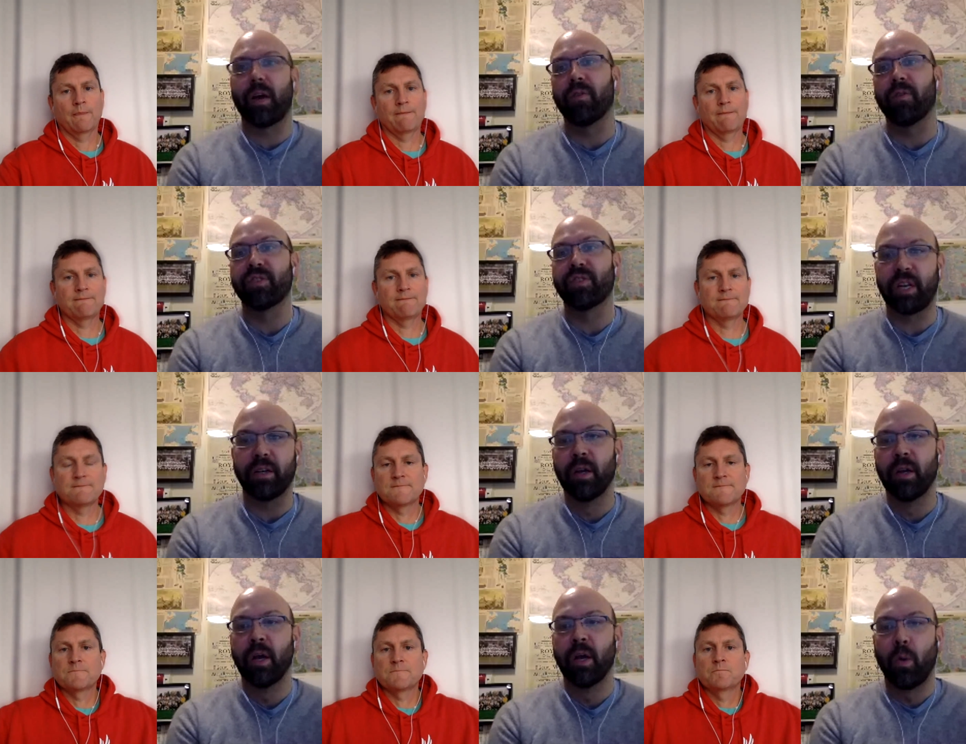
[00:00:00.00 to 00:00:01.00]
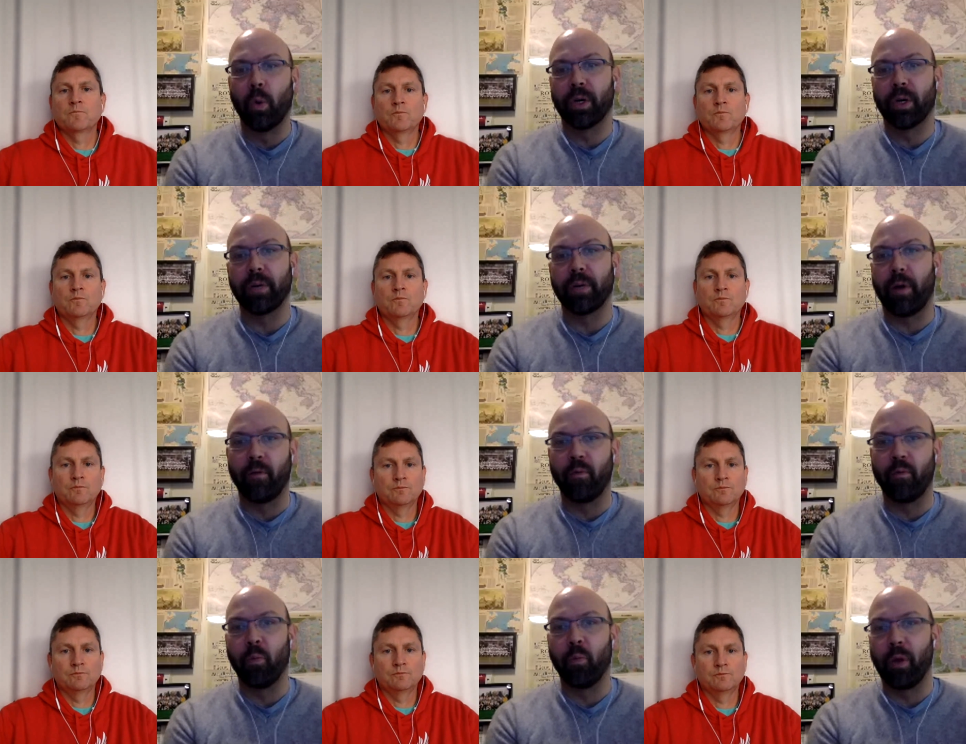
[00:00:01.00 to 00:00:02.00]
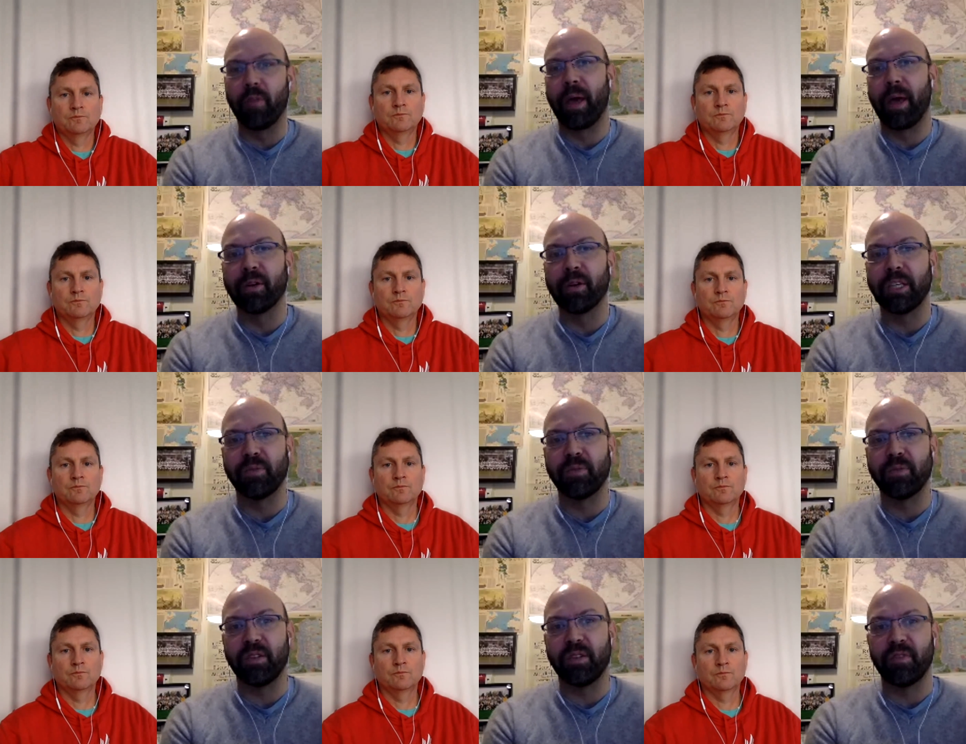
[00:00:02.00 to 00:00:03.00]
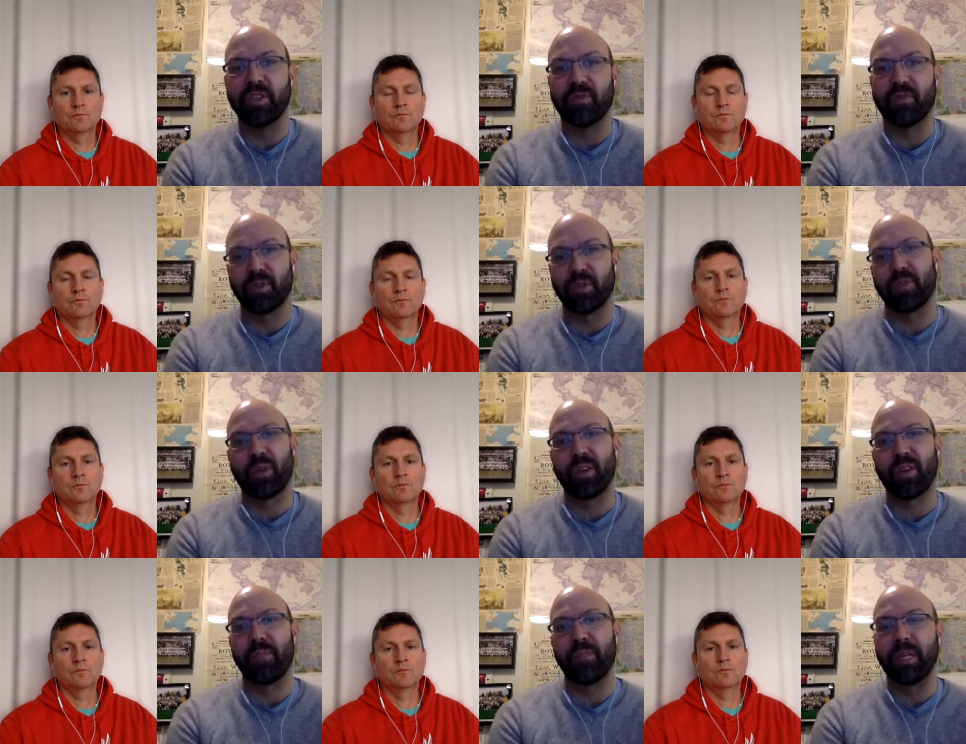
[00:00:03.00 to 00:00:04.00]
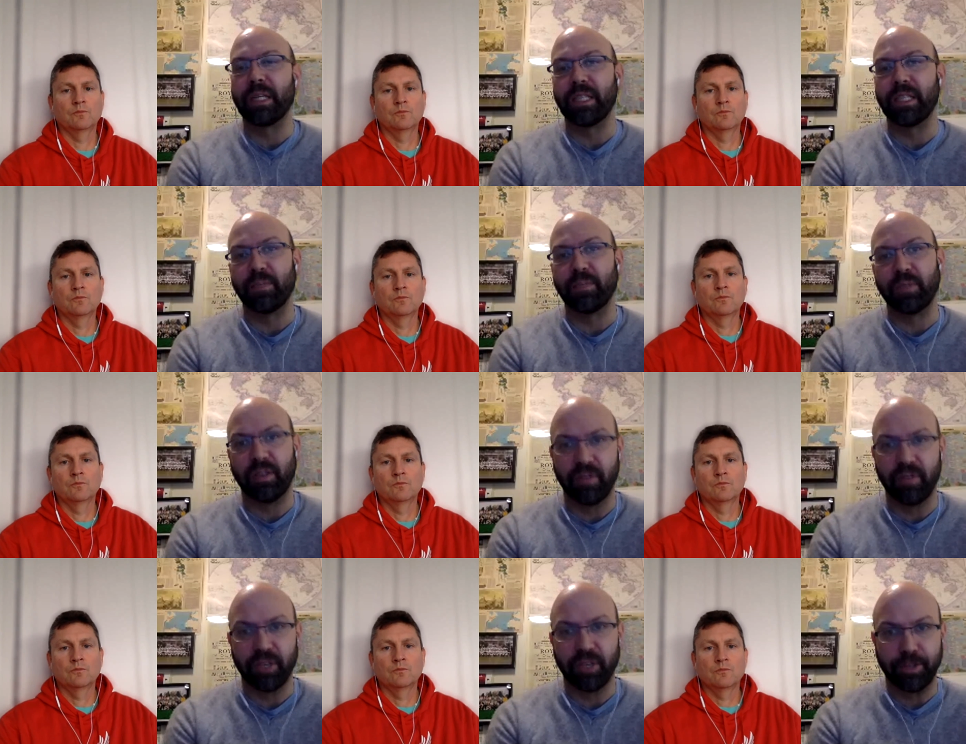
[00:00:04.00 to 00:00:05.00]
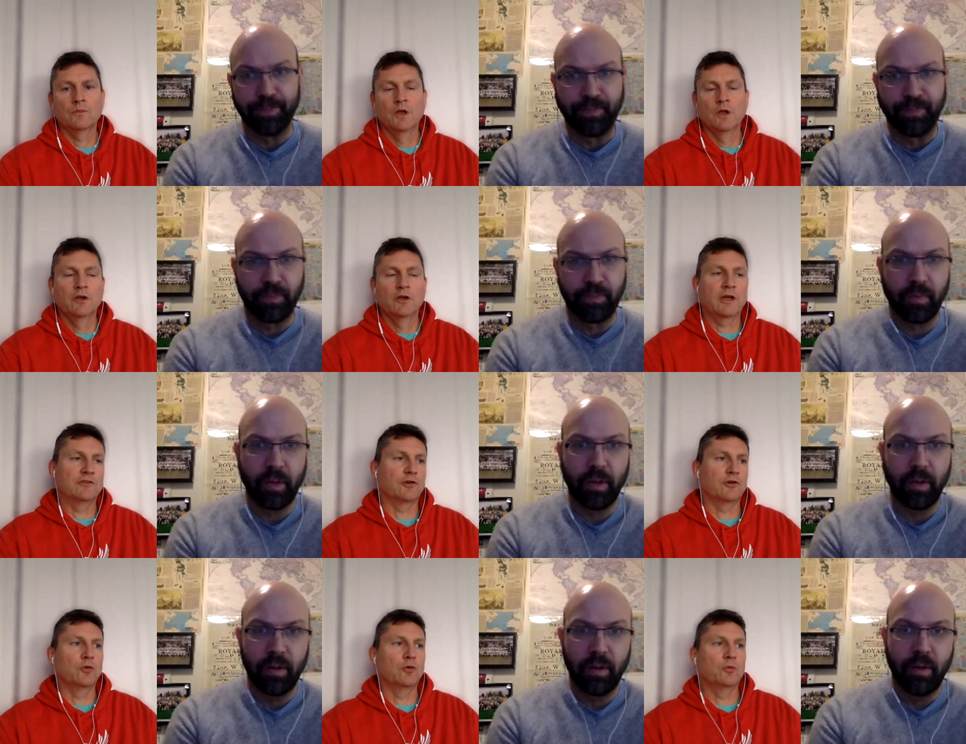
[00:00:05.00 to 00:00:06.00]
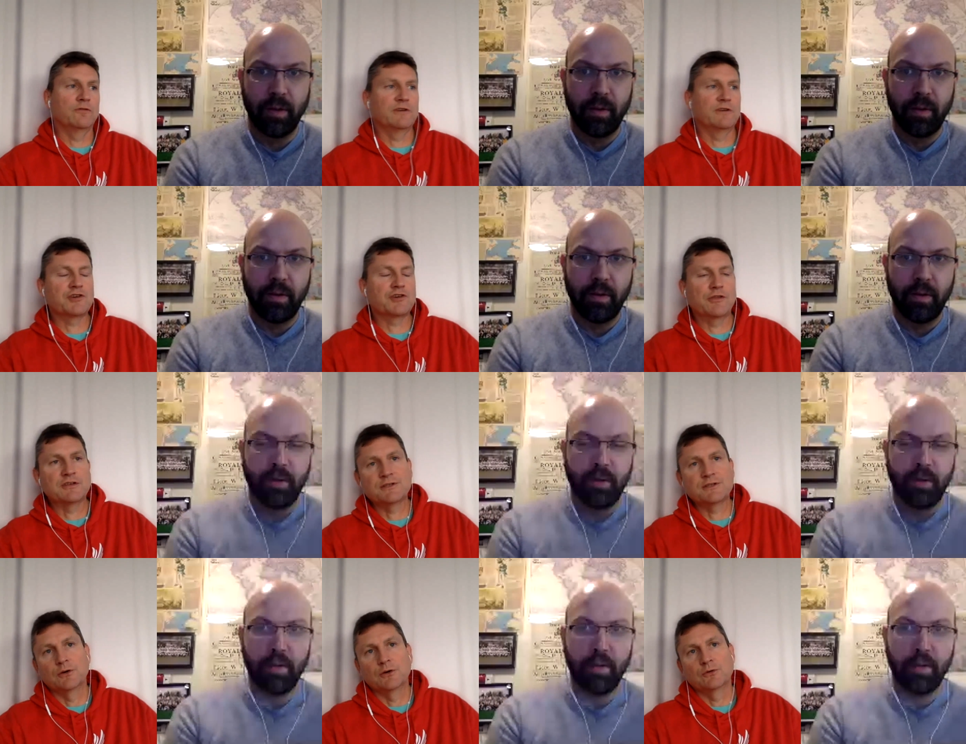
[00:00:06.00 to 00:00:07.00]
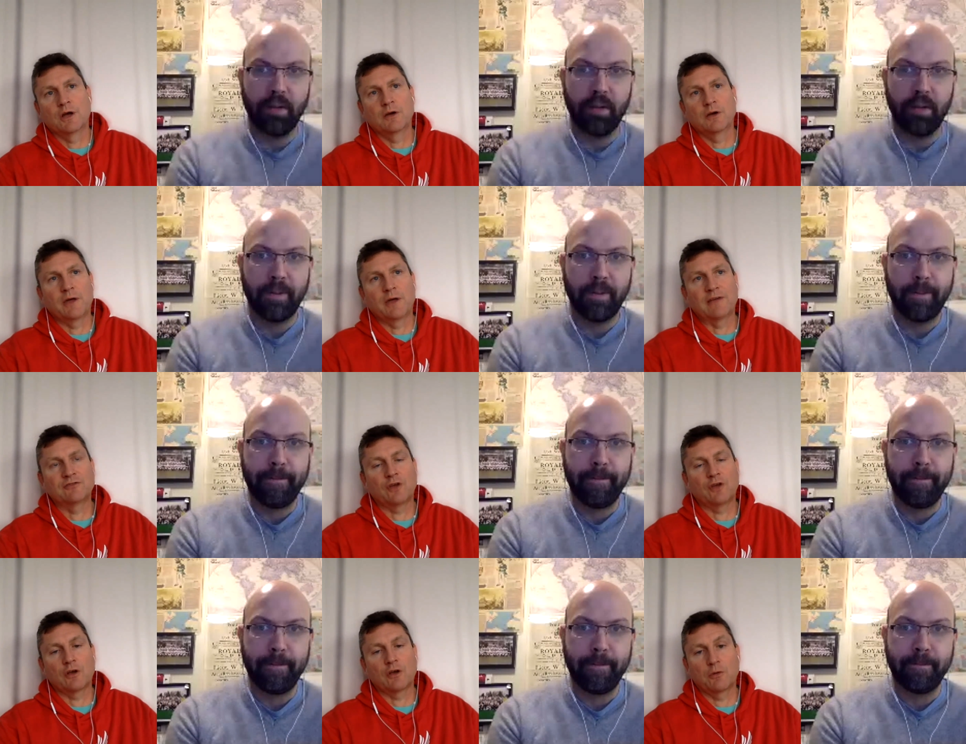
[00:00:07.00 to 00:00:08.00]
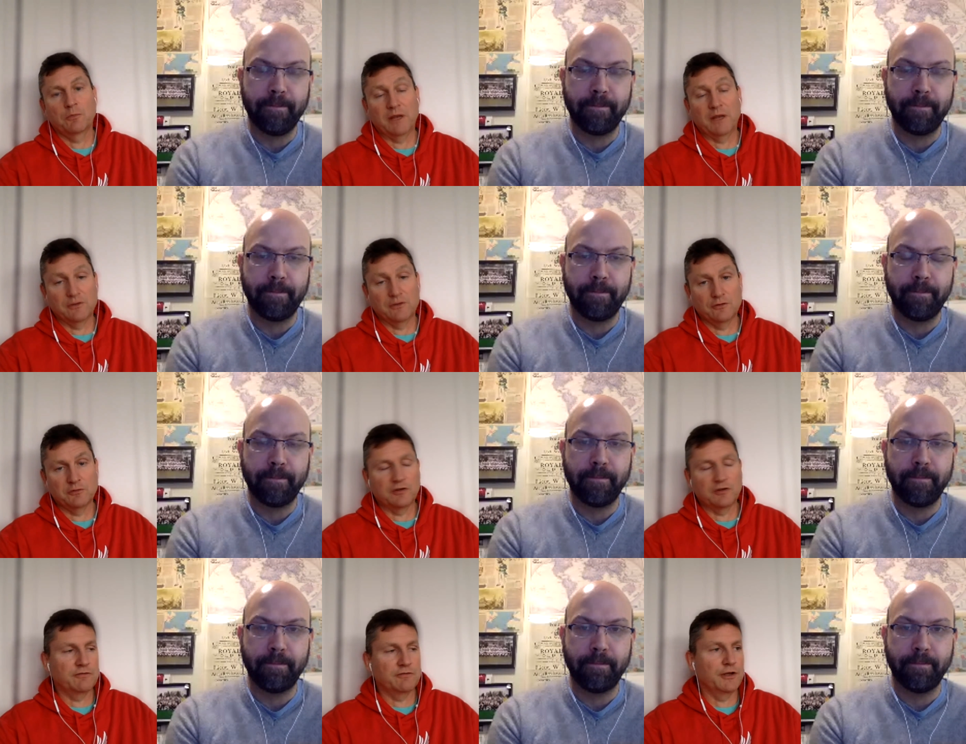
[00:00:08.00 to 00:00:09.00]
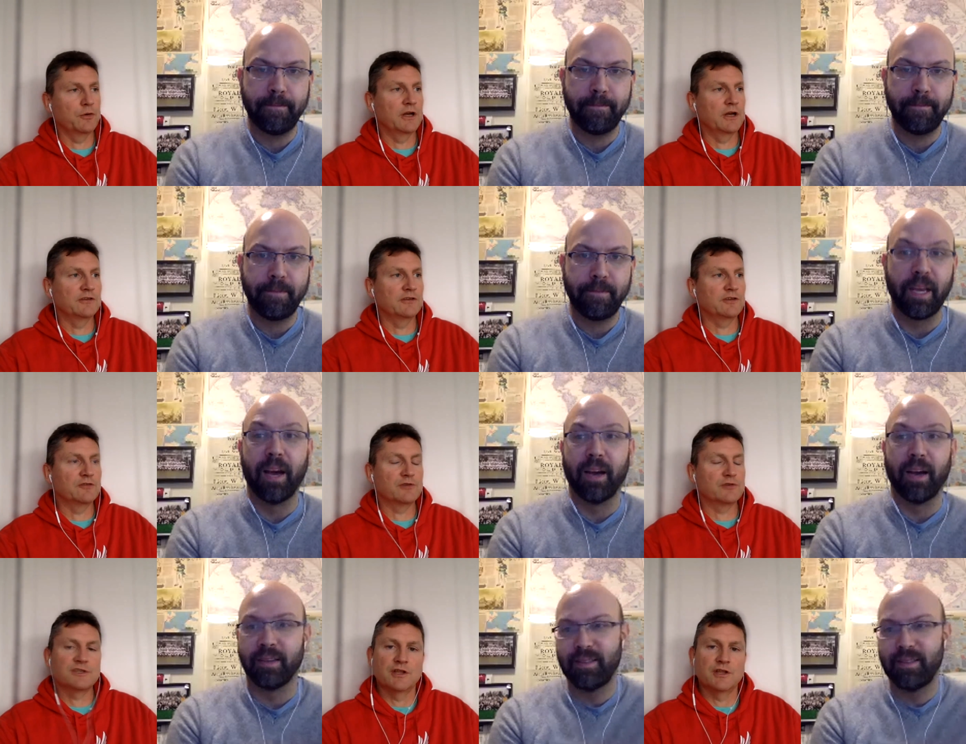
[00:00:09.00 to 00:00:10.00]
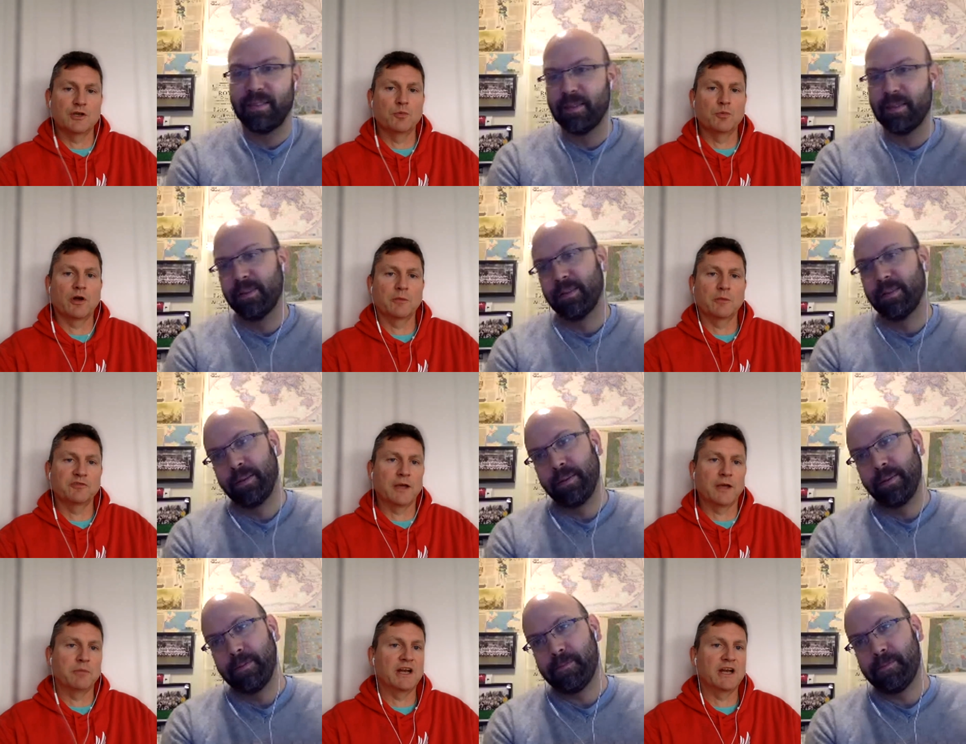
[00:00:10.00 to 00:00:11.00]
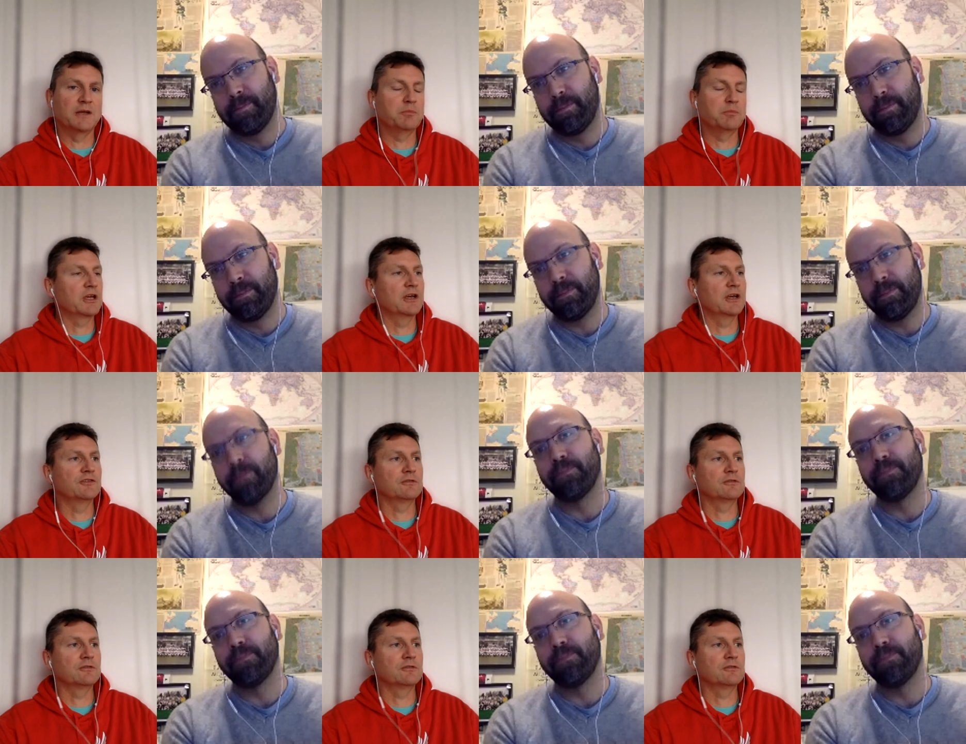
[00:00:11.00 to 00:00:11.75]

Speaker 1: all of a sudden we're a, a, one of the better teams in the division versus one of the middling teams in the division. Okay, so
Speaker 2: we'll finish on this note. Uh, we have to talk about Ben Kuzma's interview, and it's yeah. interesting that you brought up Sam Bennett because